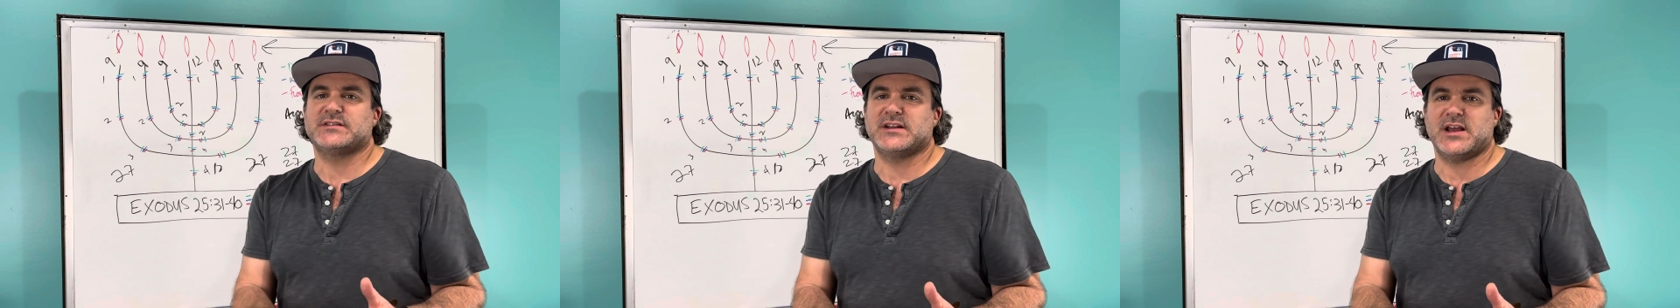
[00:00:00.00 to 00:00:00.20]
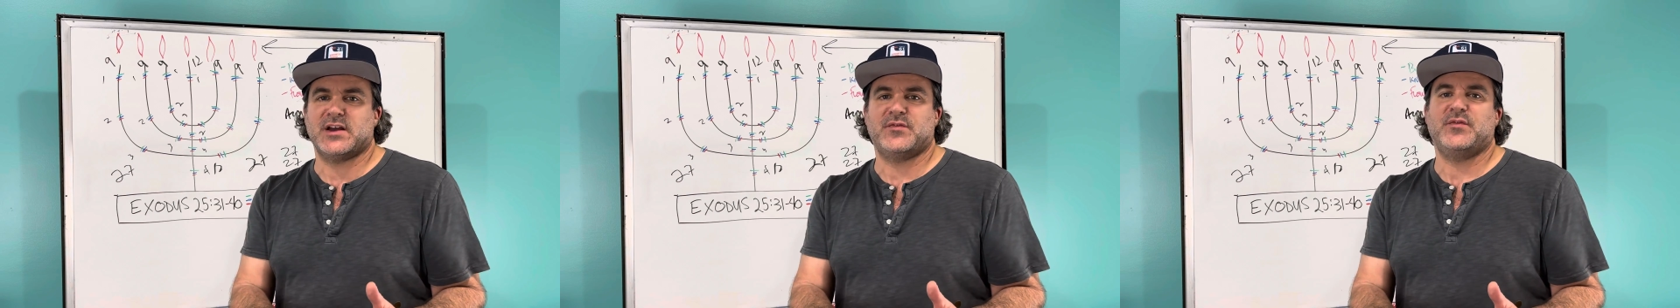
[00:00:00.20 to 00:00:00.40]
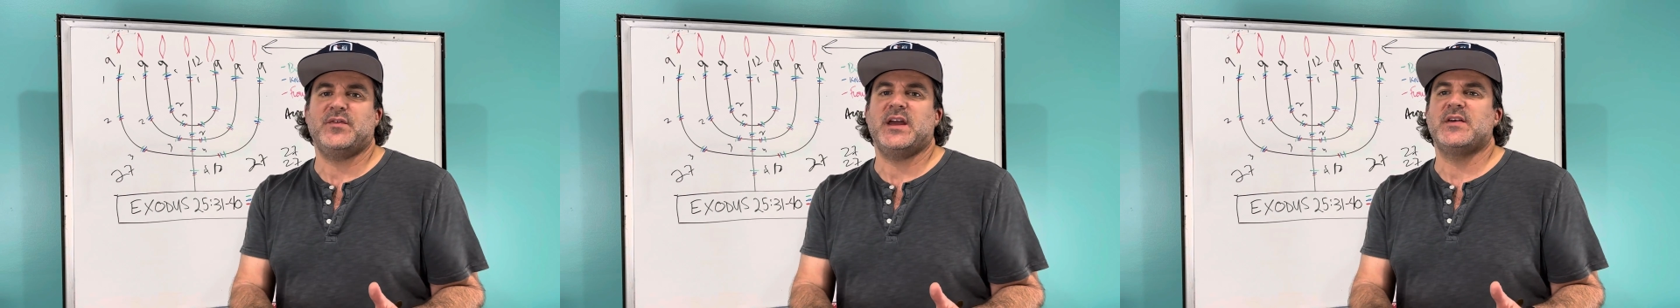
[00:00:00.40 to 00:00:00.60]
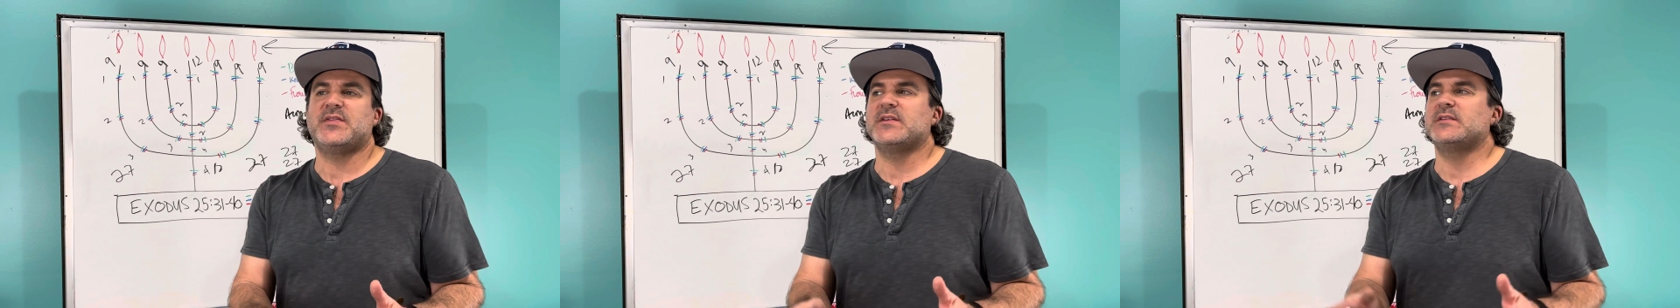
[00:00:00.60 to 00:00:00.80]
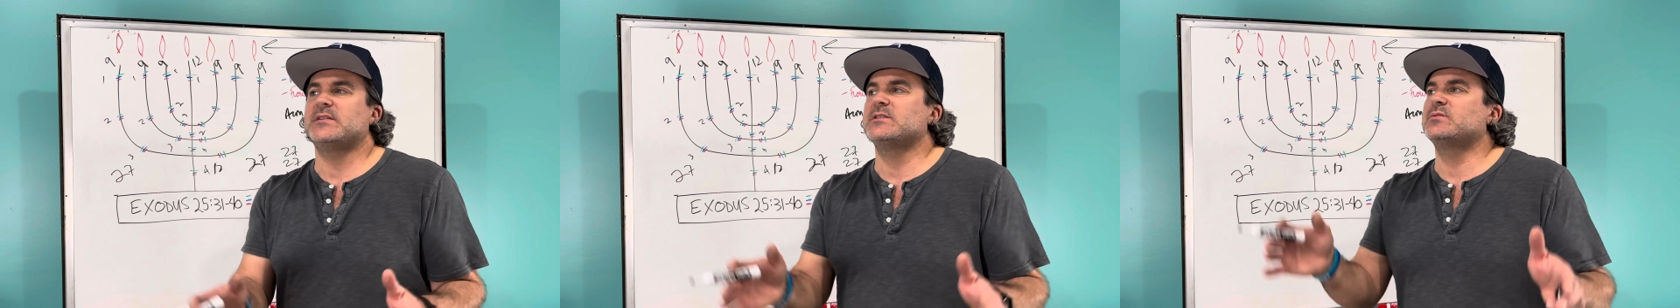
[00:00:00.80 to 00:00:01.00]
and have faith
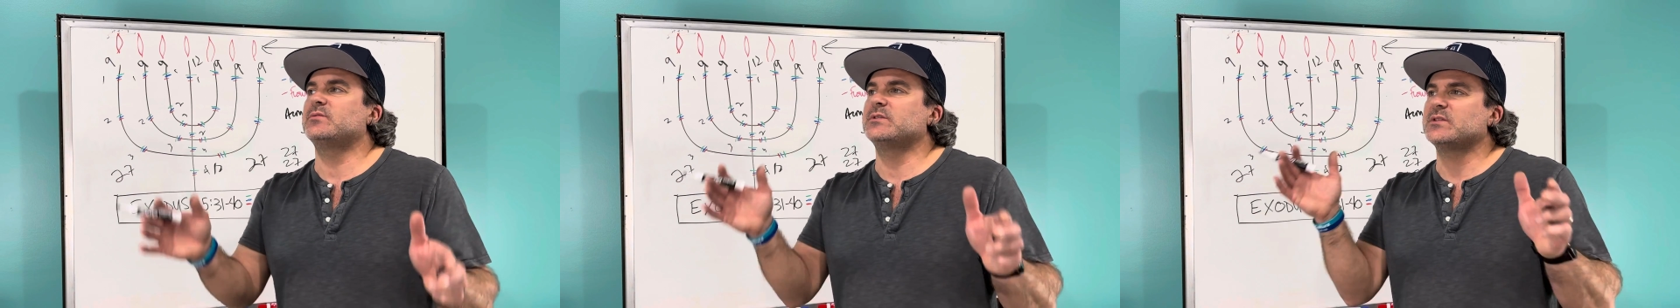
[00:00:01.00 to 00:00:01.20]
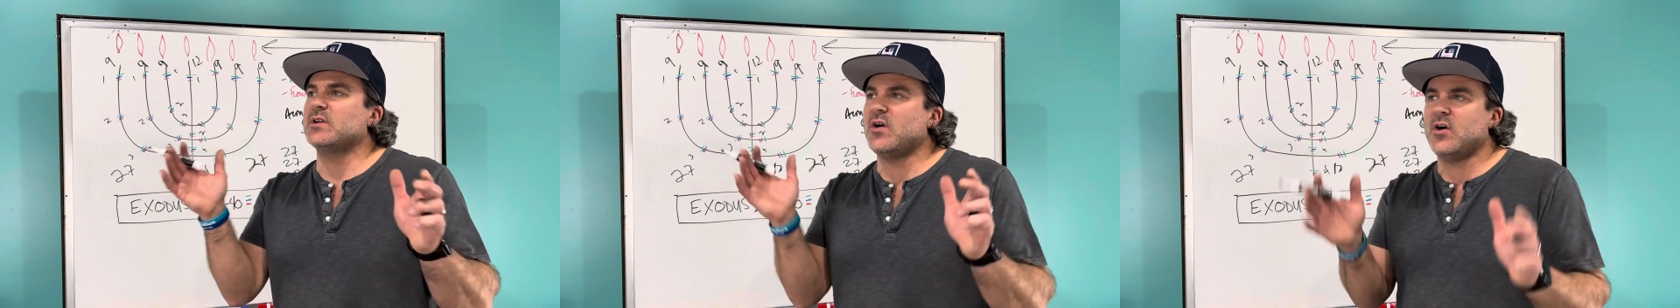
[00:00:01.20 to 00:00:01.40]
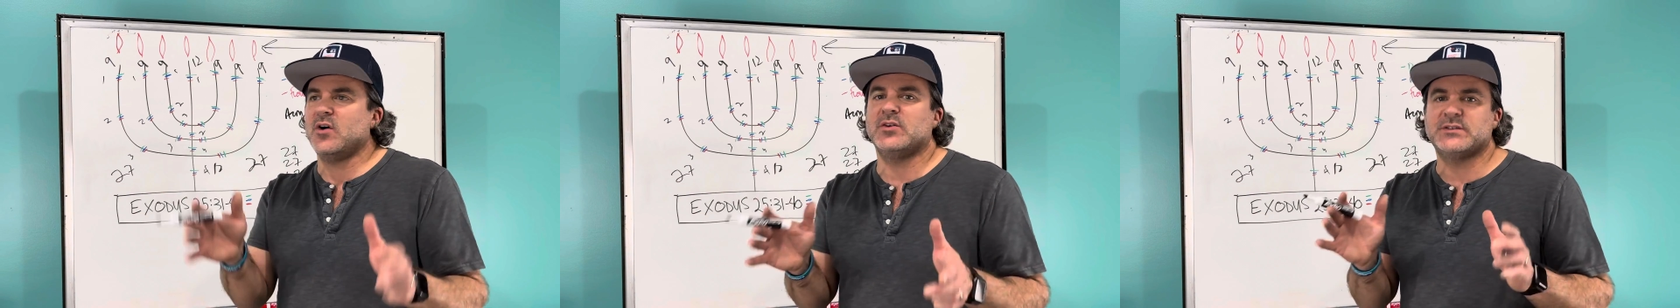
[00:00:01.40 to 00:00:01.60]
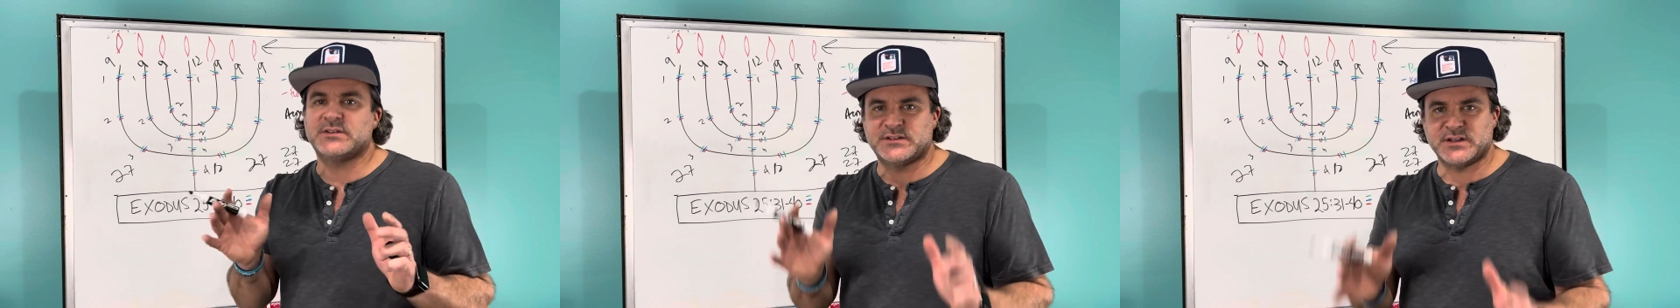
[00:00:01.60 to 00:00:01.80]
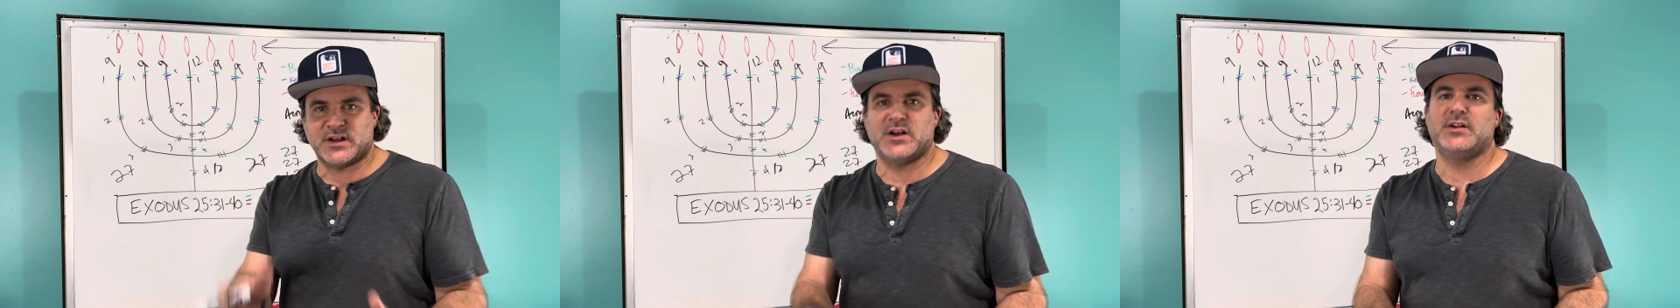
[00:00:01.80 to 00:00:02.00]
that this was all
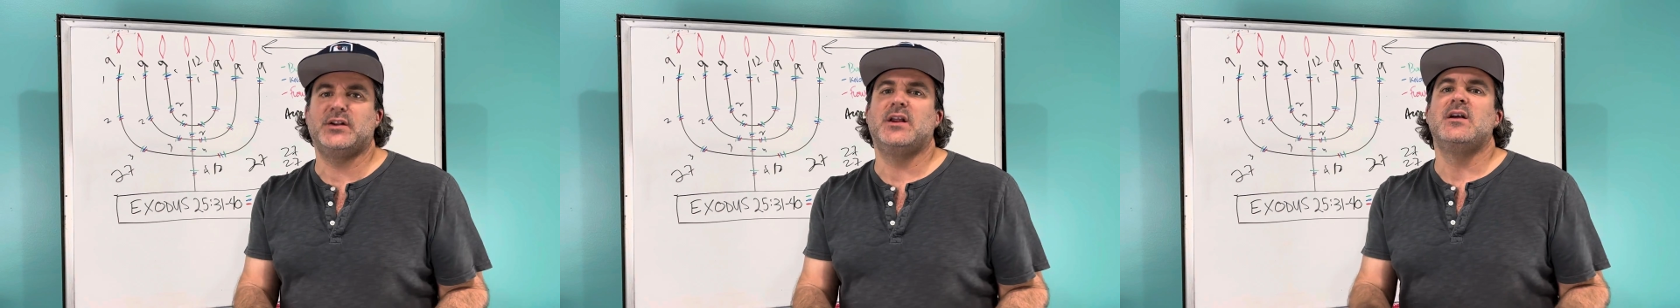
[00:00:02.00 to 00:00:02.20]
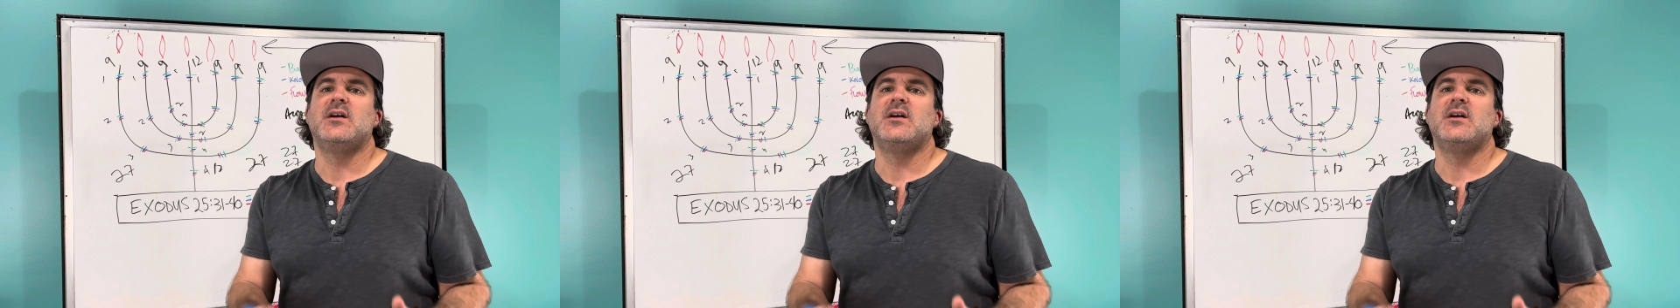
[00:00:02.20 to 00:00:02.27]
done